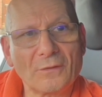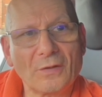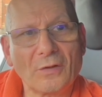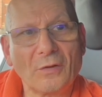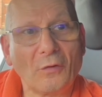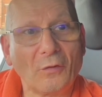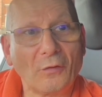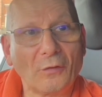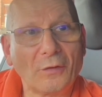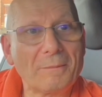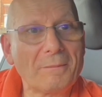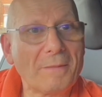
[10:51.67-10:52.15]

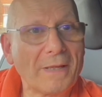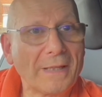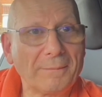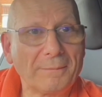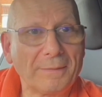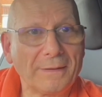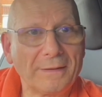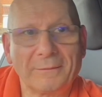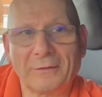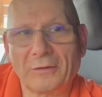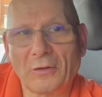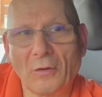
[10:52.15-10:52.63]
or it may
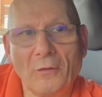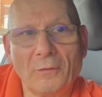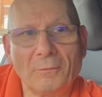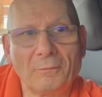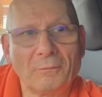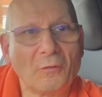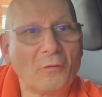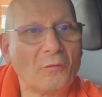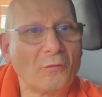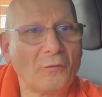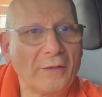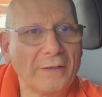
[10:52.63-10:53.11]
be
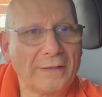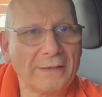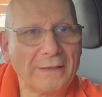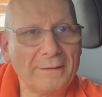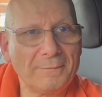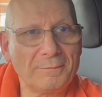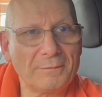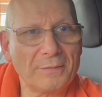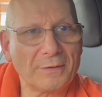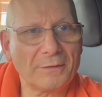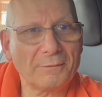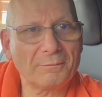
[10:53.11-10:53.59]
gone already,
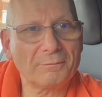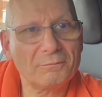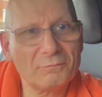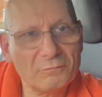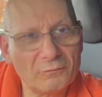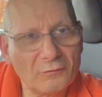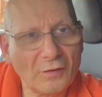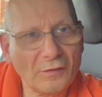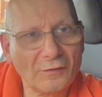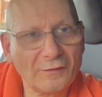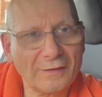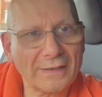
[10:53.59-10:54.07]
but
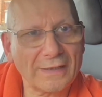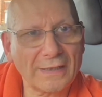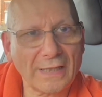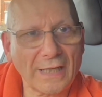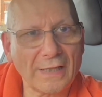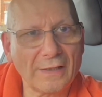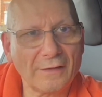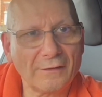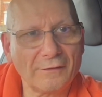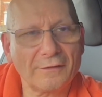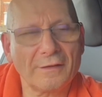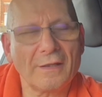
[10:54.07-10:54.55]
just in
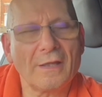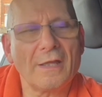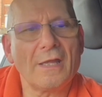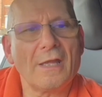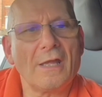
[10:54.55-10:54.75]
case,